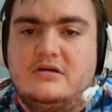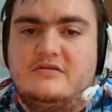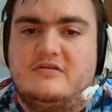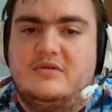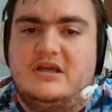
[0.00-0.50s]

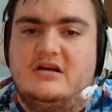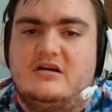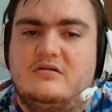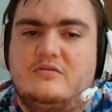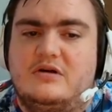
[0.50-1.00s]
From
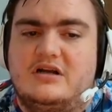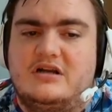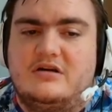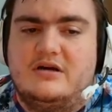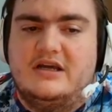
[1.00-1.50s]
here, we're going to
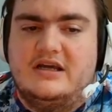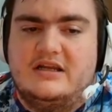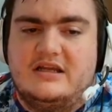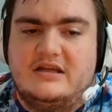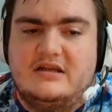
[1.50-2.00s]
go ahead
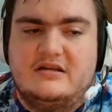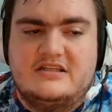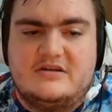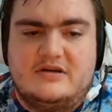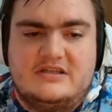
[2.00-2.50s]
and
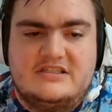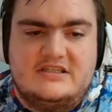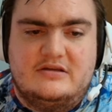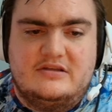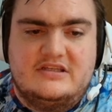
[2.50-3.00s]
let's go ahead and
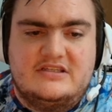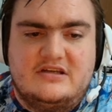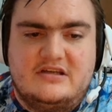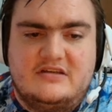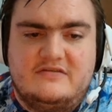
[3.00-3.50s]
seal this
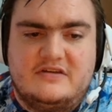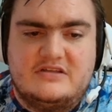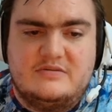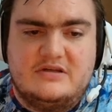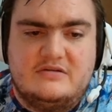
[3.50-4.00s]
off
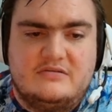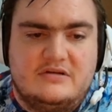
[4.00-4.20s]
because we don't